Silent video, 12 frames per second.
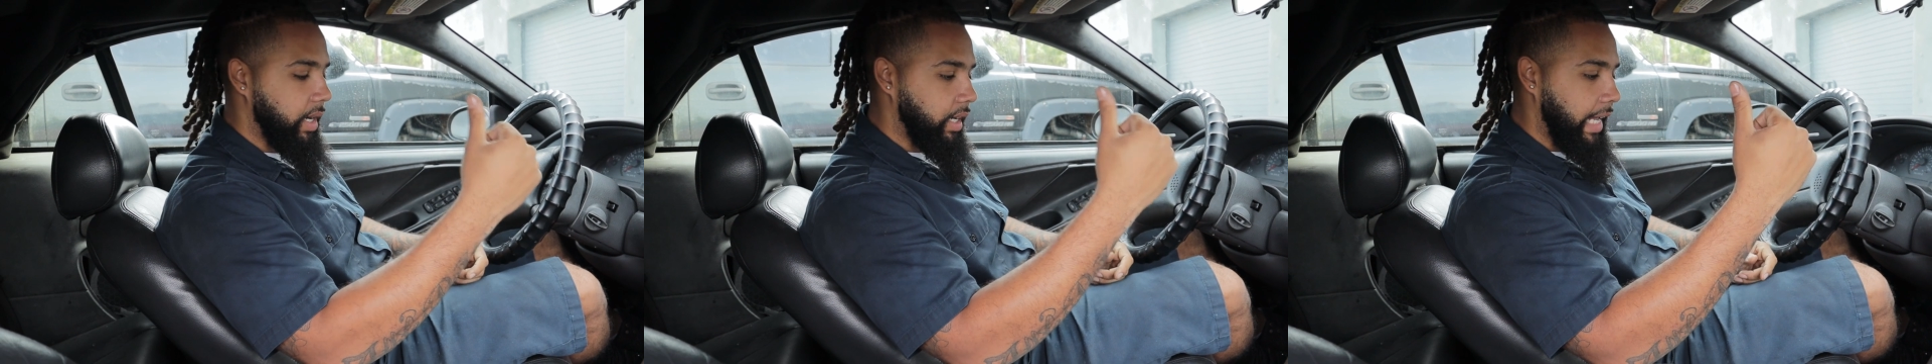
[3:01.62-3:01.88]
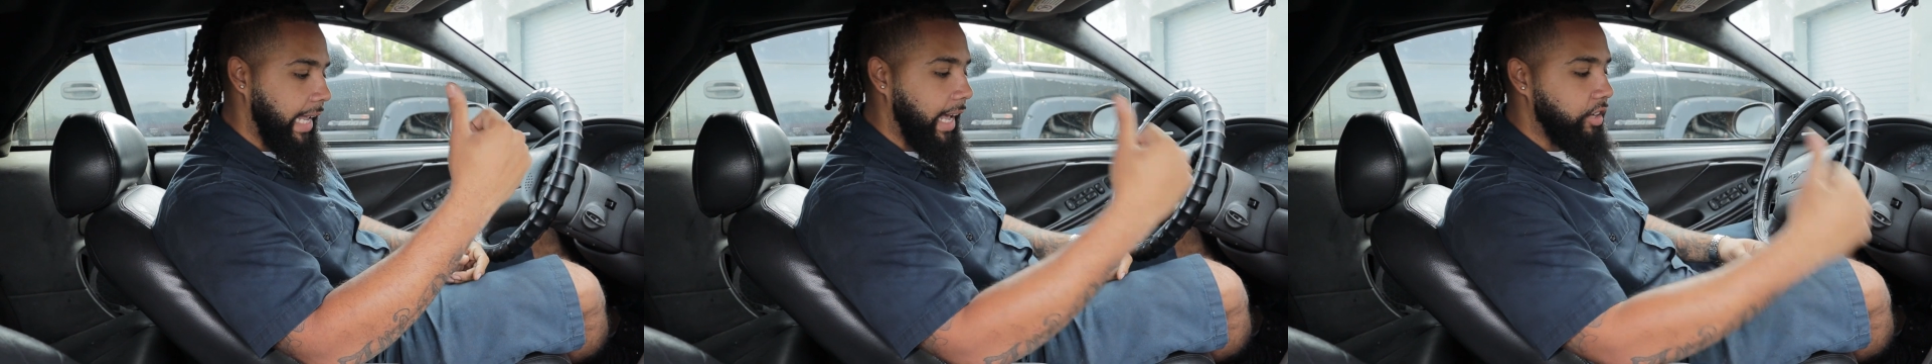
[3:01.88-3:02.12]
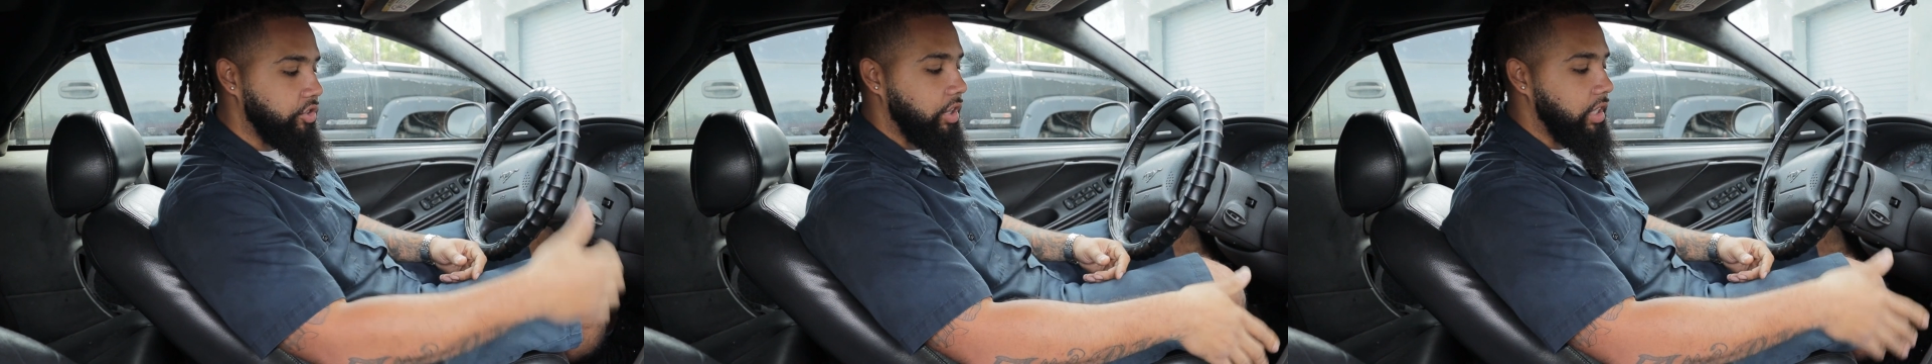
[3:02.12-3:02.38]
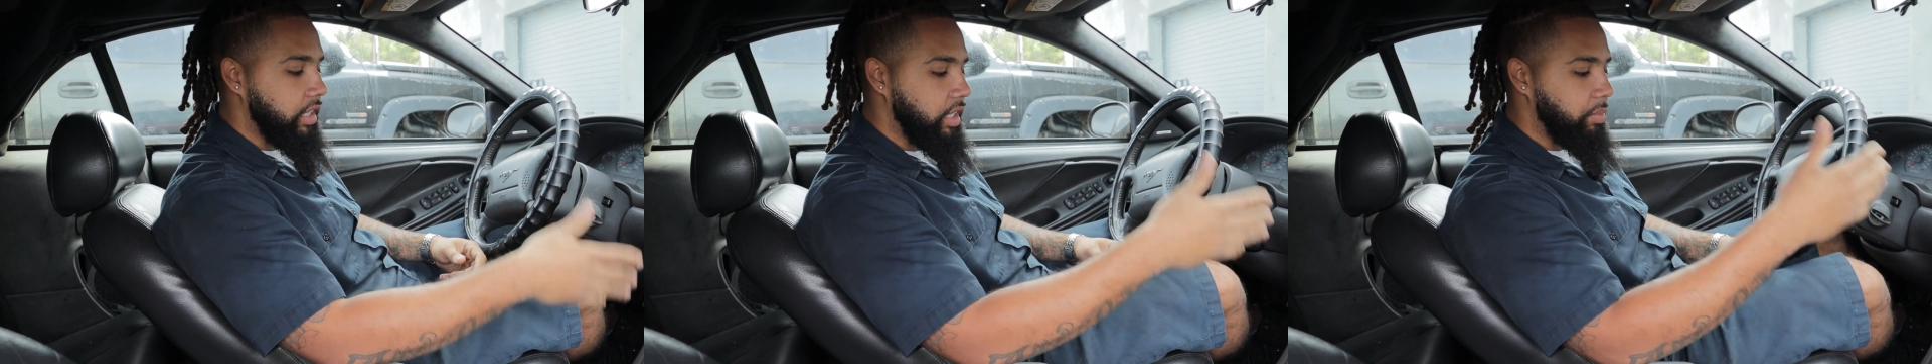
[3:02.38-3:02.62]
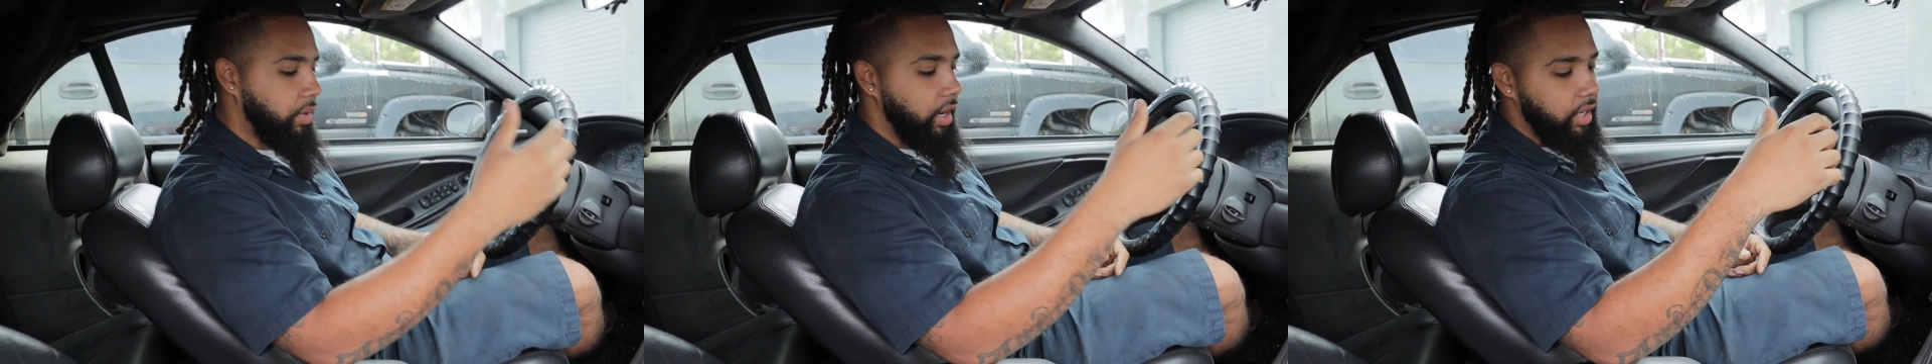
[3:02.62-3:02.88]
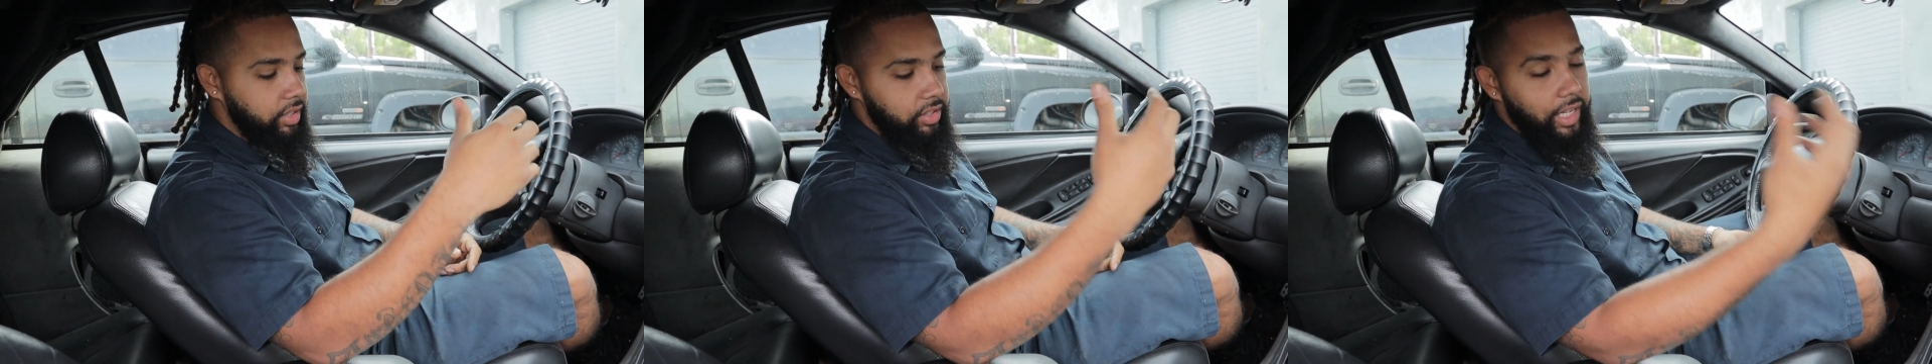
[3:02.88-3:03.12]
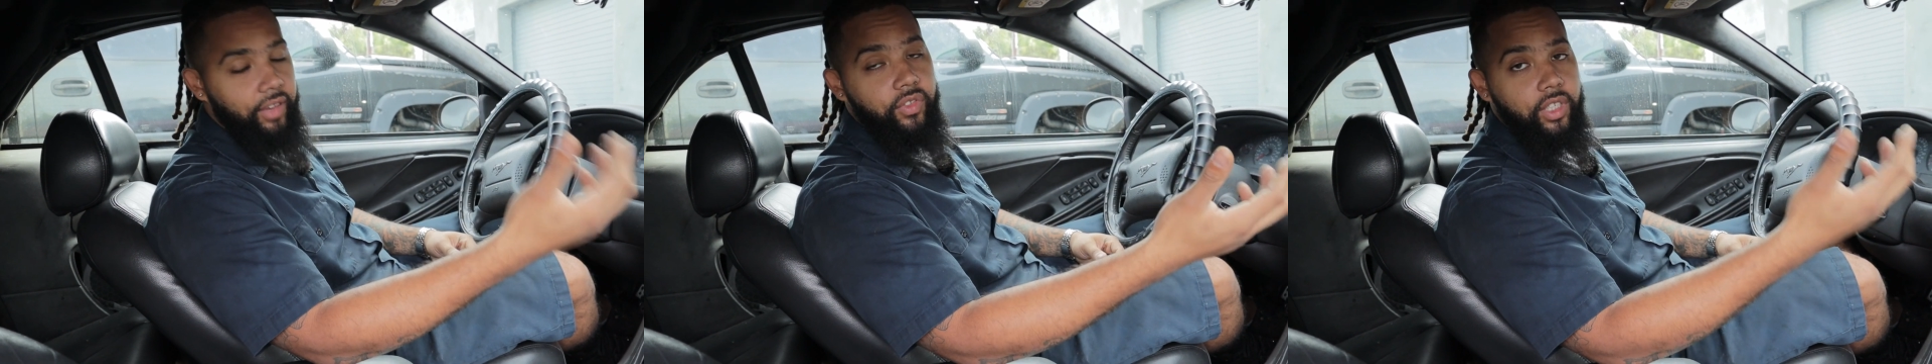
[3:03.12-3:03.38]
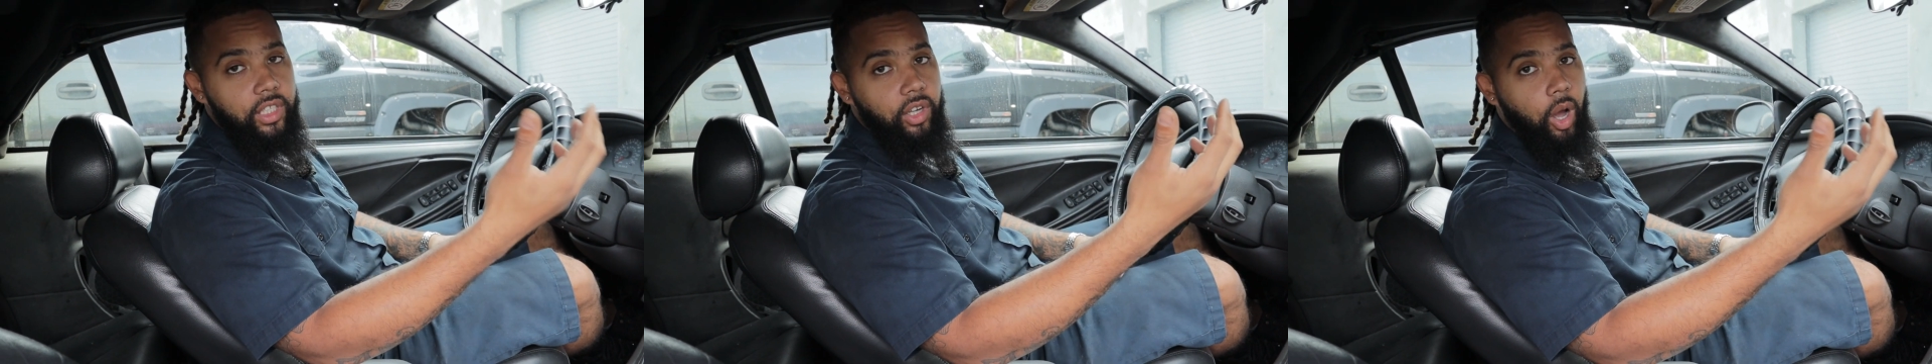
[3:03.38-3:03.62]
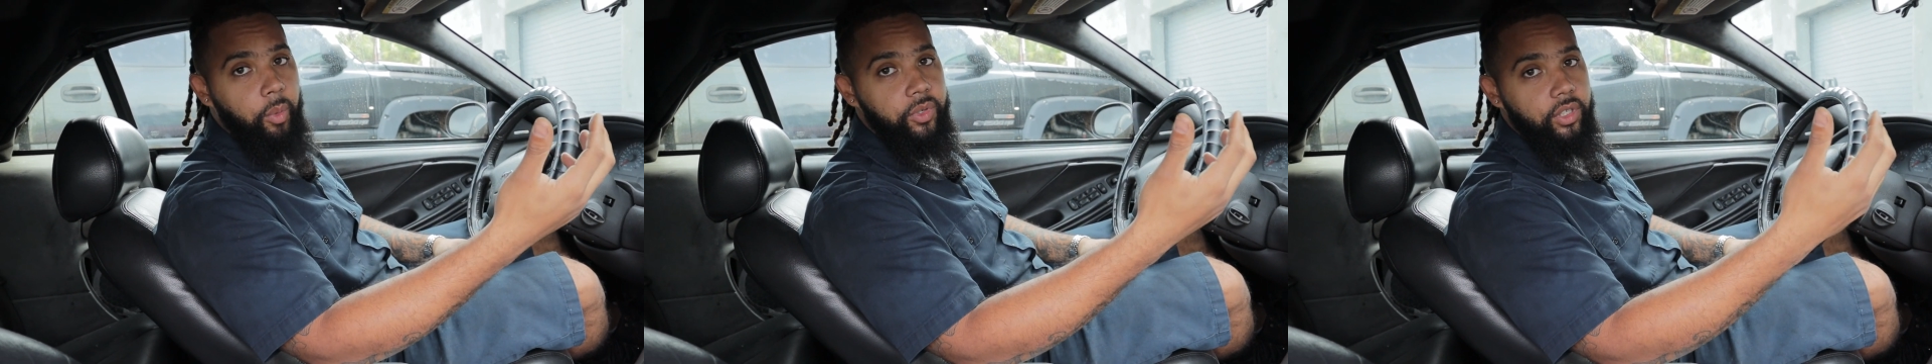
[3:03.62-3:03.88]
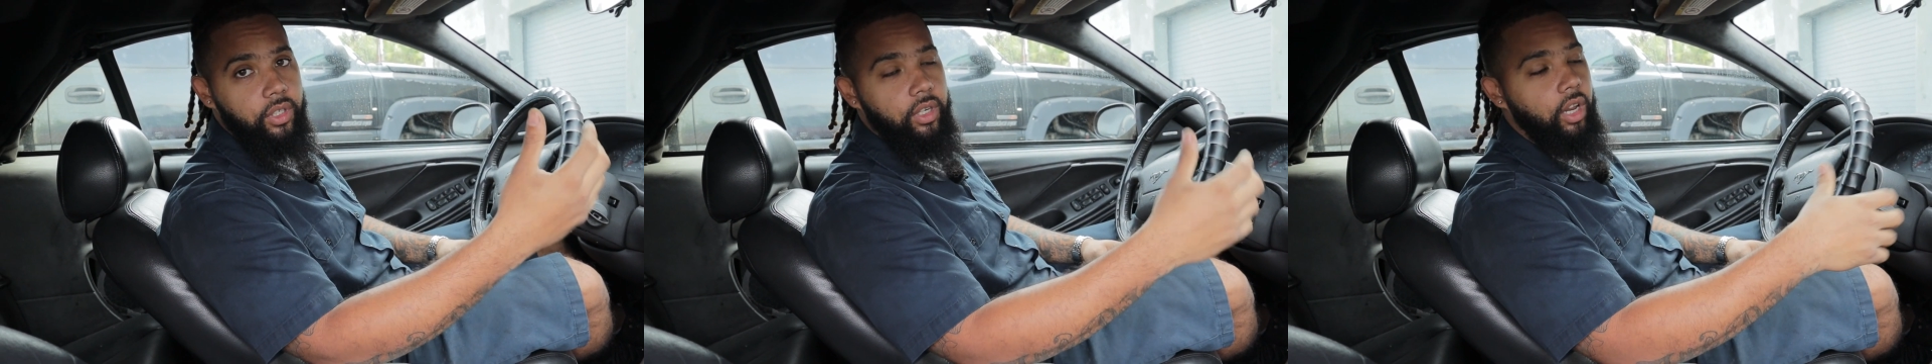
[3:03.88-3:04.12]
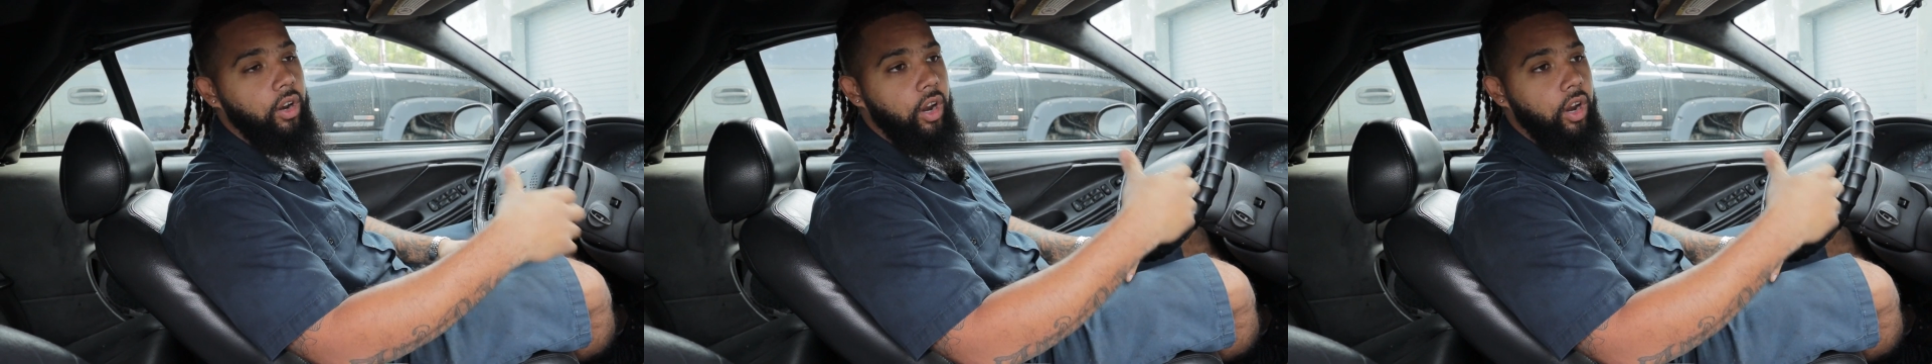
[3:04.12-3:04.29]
But a hydraulic e-brake is definitely optional.